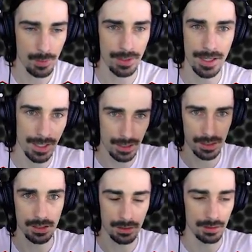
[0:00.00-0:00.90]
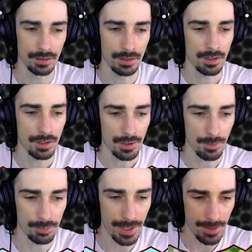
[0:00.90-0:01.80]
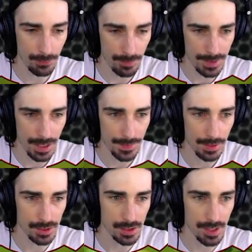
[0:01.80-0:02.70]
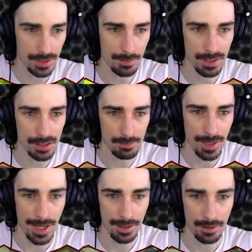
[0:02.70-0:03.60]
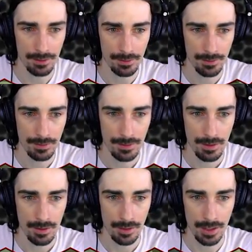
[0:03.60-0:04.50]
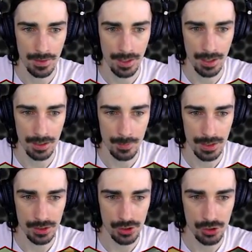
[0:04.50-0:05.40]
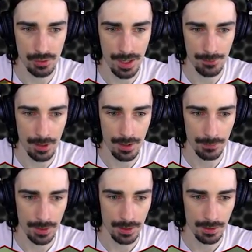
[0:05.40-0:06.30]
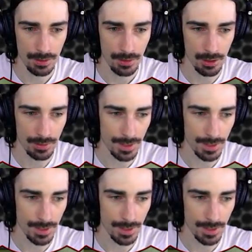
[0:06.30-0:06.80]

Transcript: way when it hits the platform down there, it's not gonna be as bad. All right, and then we could just drive off here. All